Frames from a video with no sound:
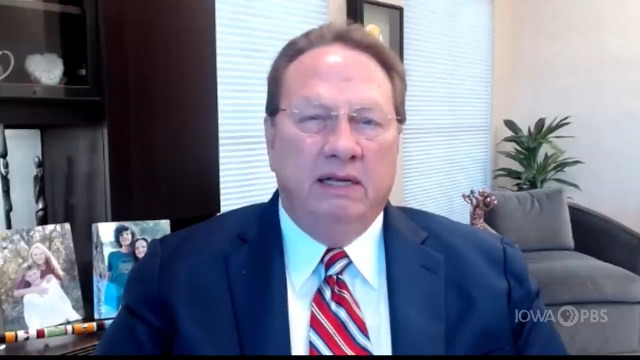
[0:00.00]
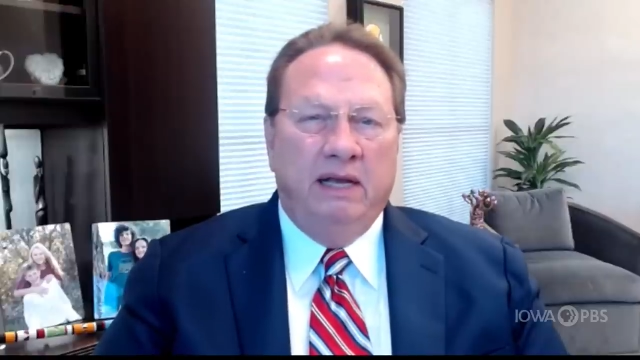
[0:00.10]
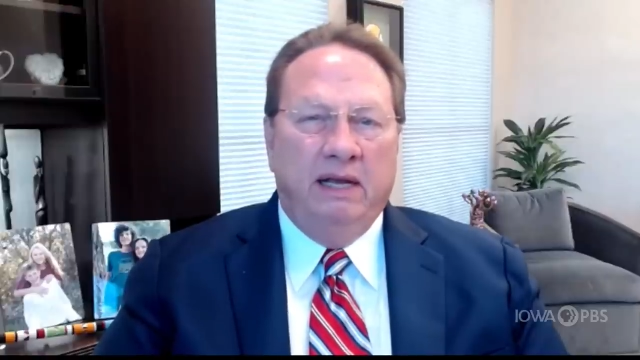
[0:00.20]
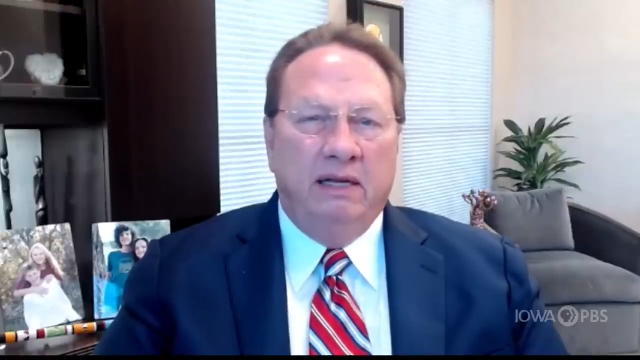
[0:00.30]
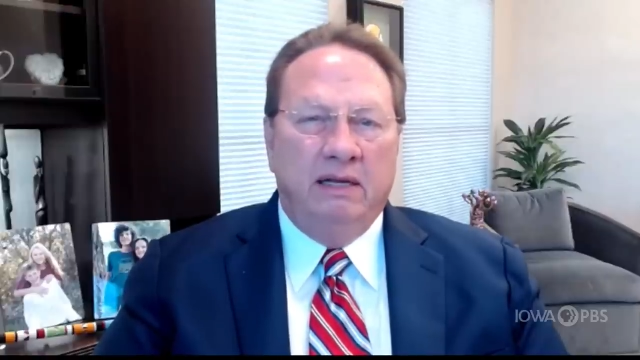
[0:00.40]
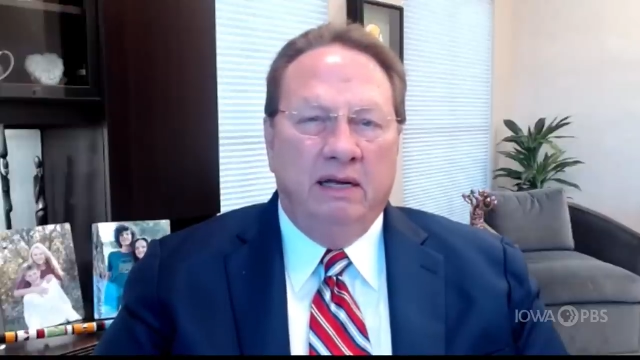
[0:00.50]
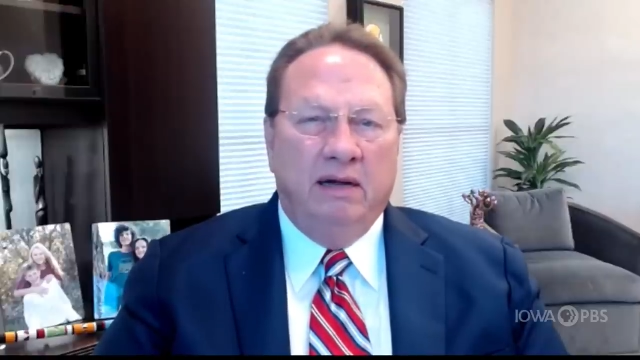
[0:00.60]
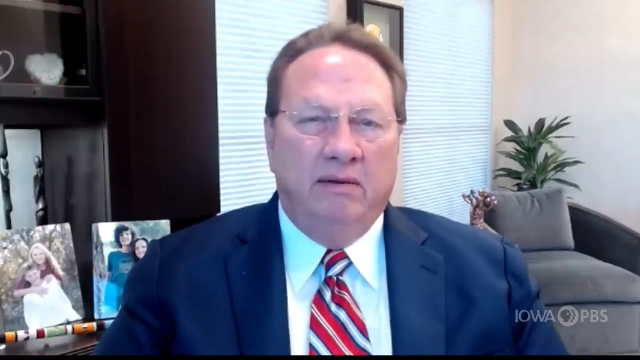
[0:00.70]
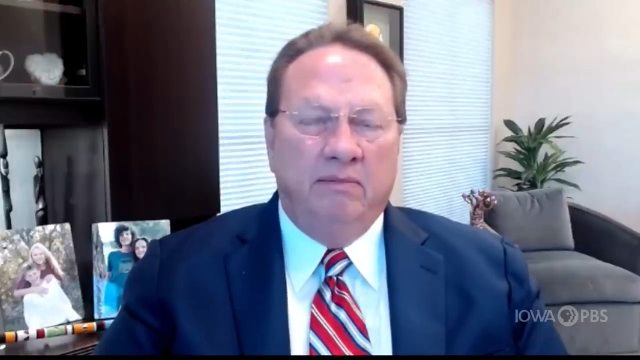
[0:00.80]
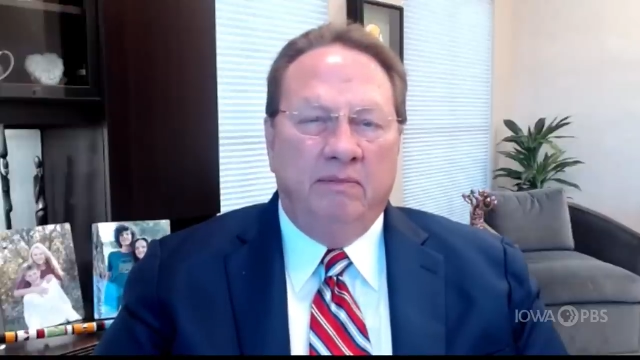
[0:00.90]
And
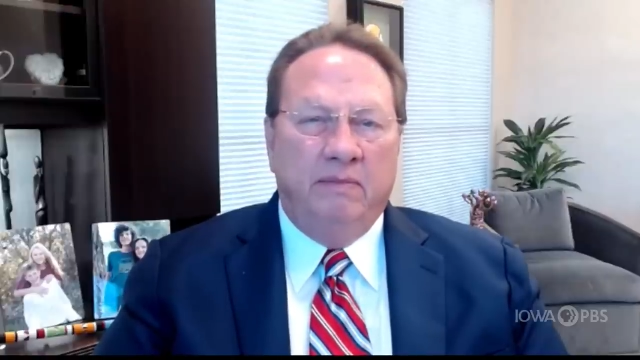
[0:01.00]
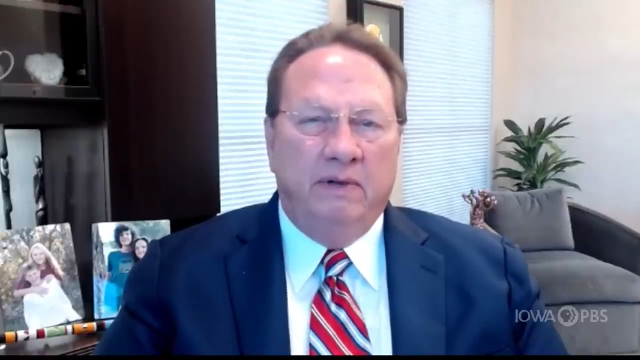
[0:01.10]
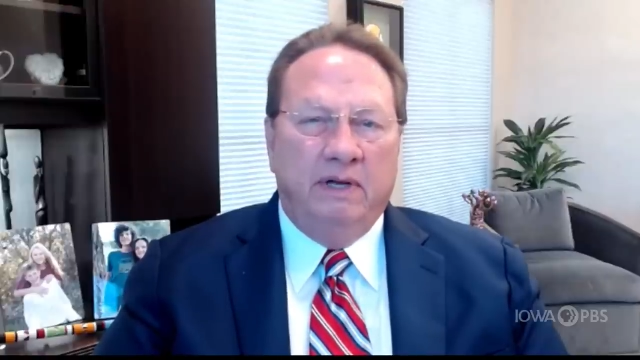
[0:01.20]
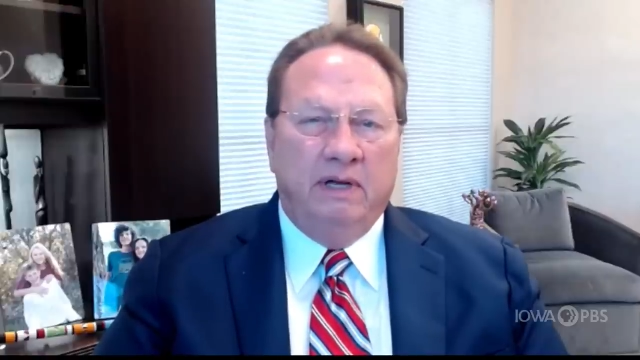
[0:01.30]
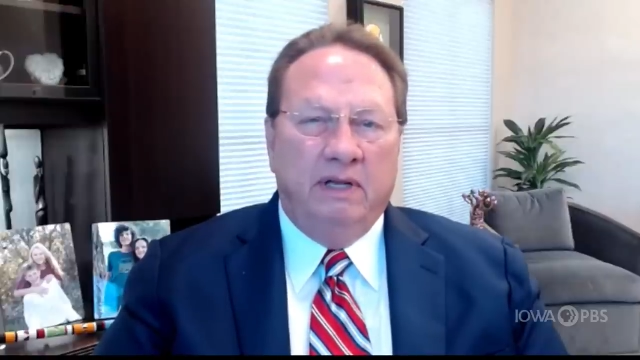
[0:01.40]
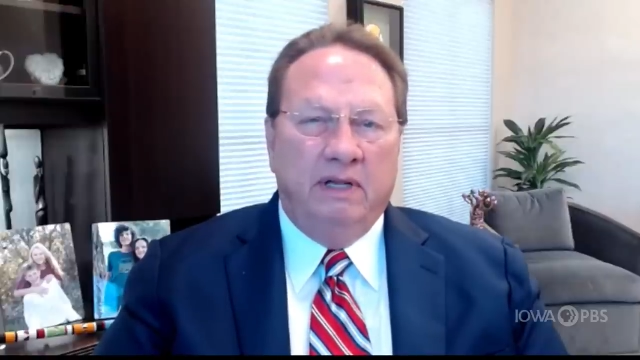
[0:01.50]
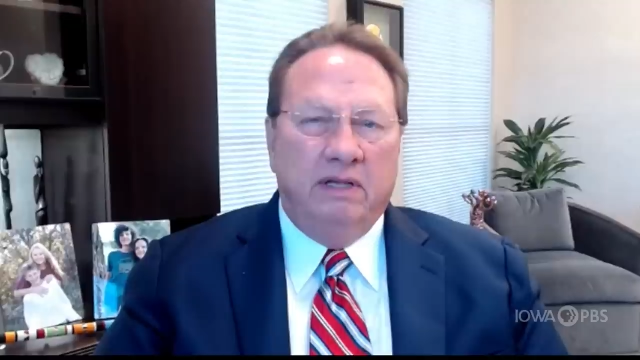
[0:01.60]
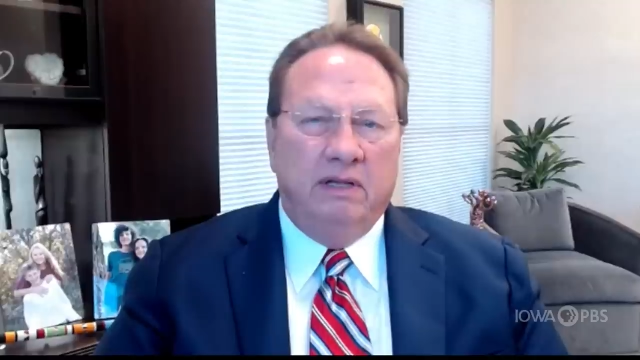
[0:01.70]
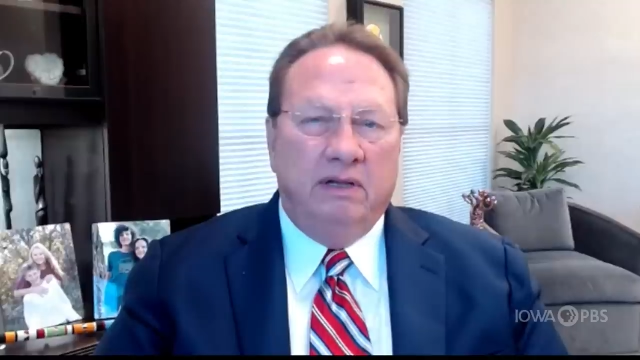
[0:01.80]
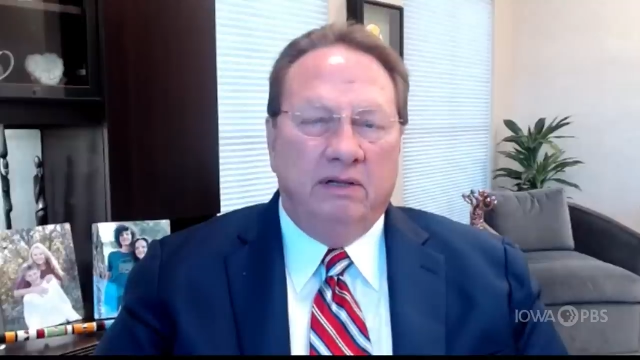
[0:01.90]
um, uh,
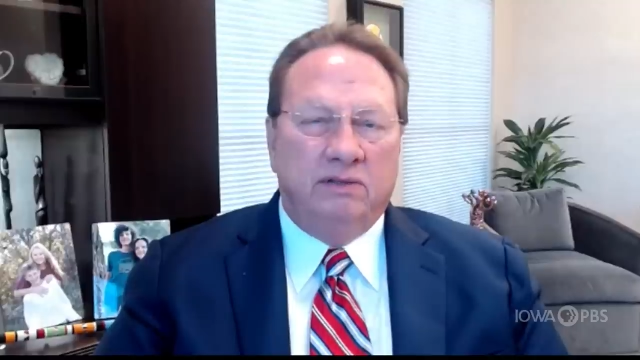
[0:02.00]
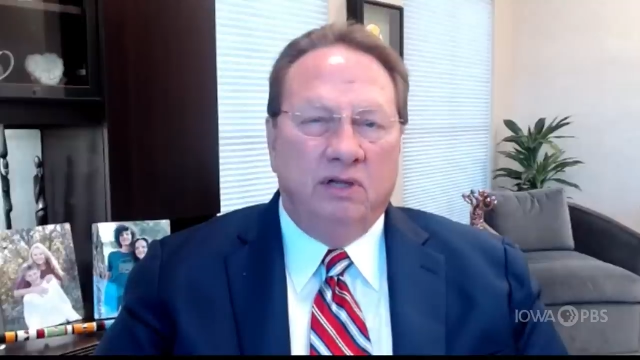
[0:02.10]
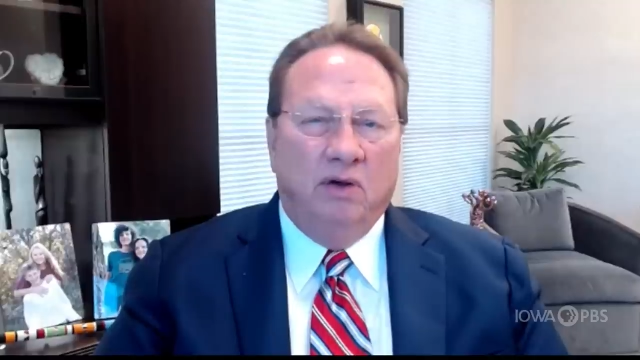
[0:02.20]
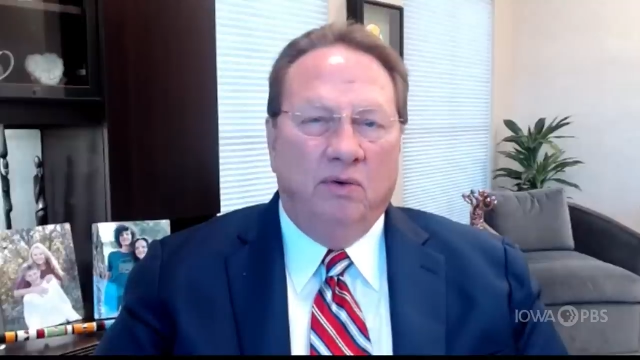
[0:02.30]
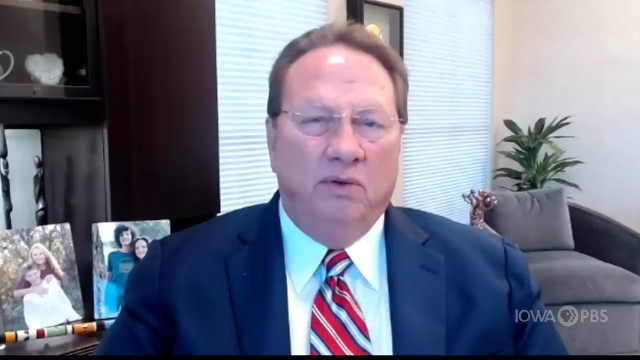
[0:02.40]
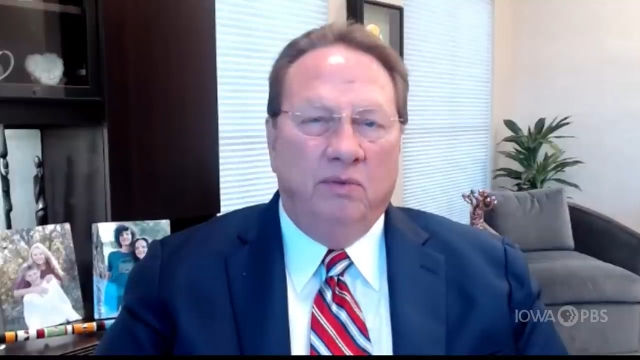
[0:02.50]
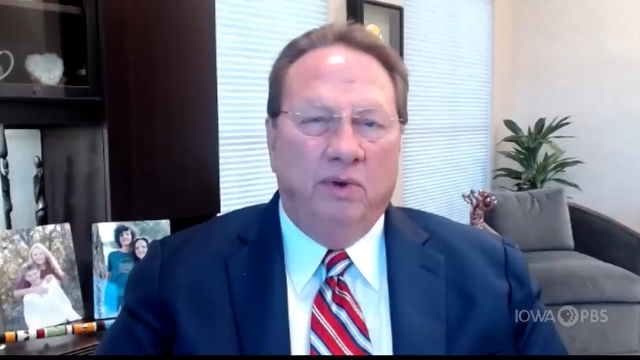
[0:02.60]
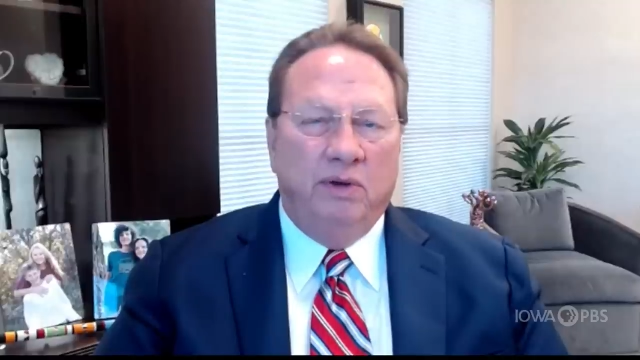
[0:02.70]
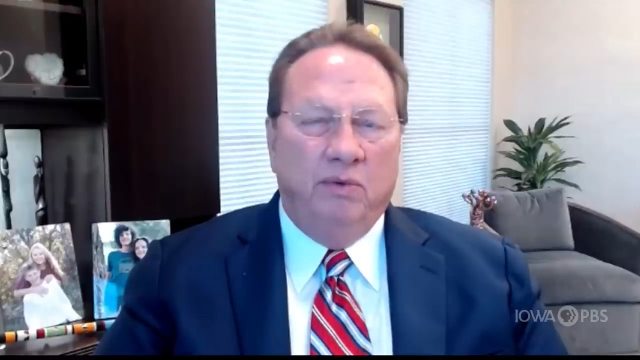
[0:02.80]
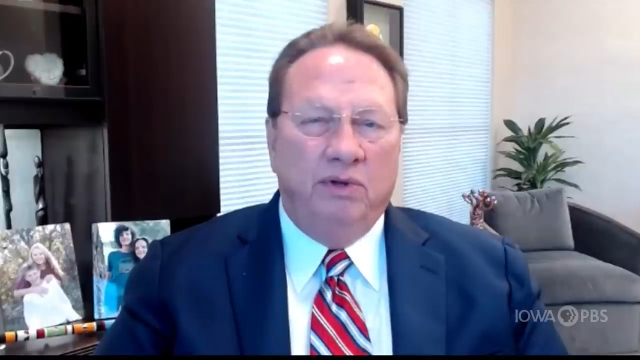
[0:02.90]
so
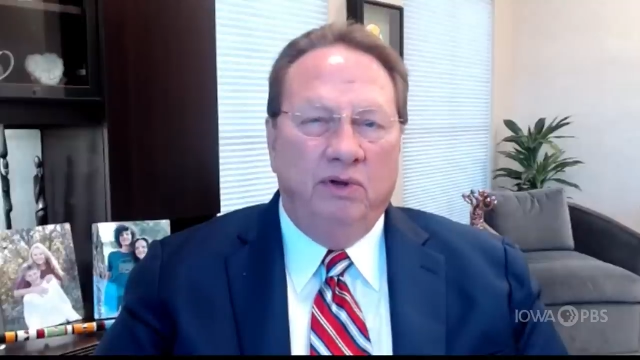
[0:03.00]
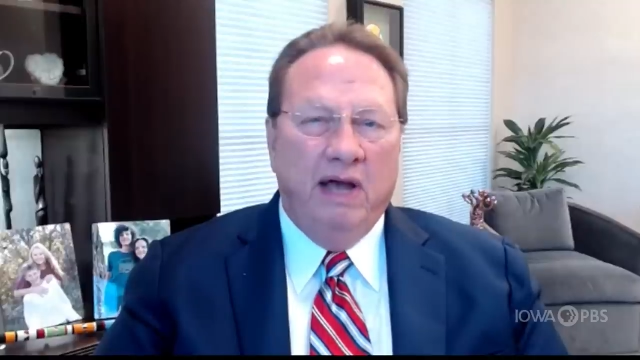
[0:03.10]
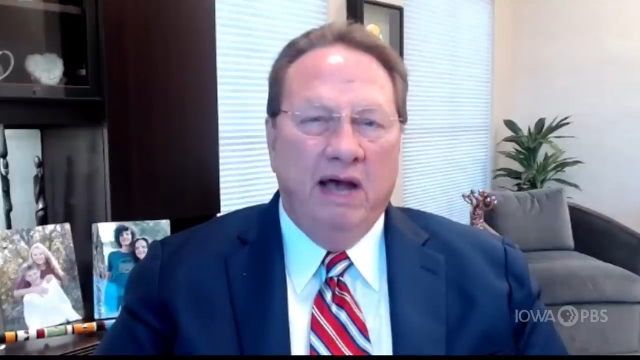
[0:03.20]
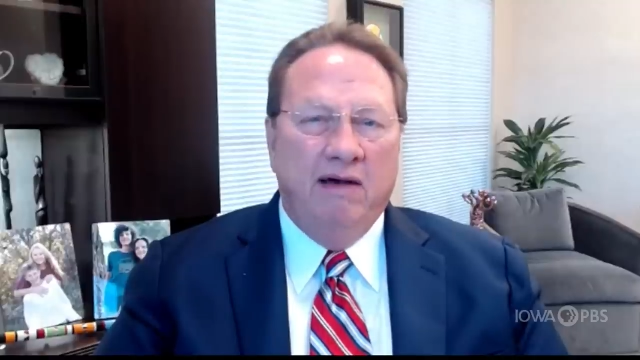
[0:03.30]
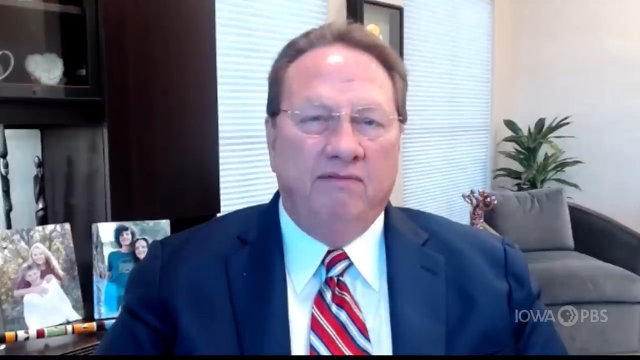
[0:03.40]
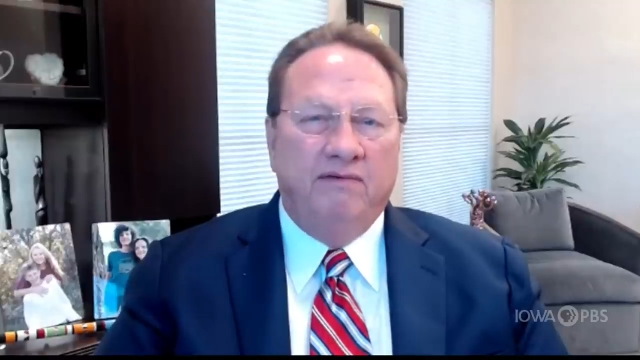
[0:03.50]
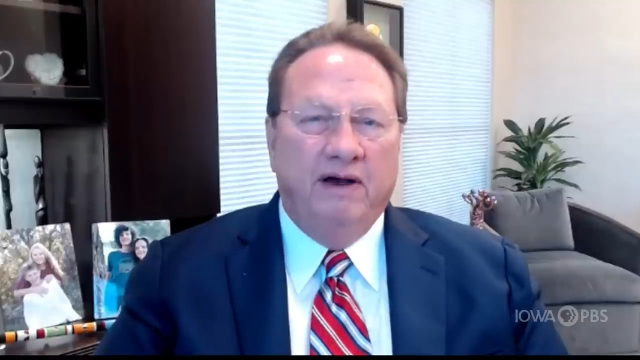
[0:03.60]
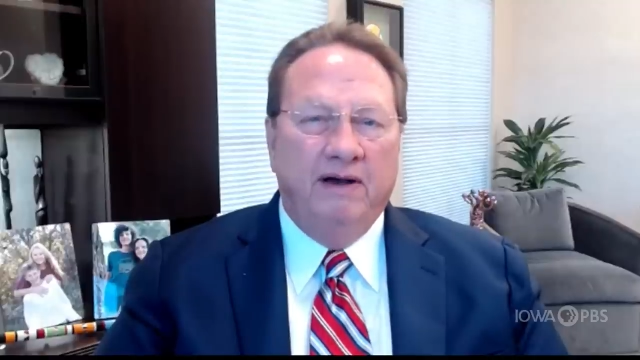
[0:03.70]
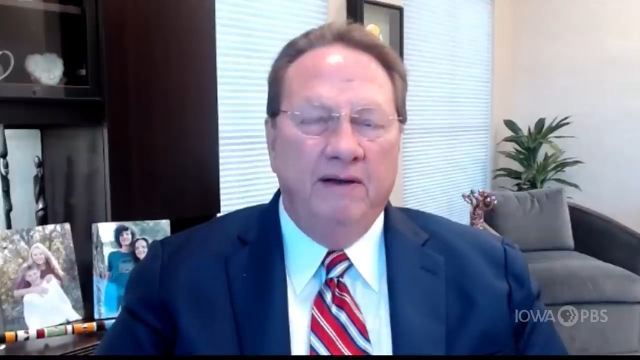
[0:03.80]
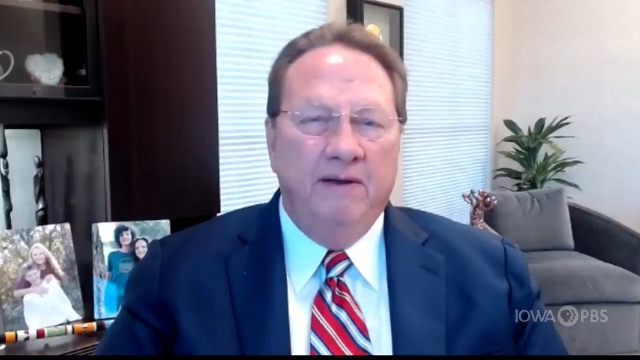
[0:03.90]
when when you have uh,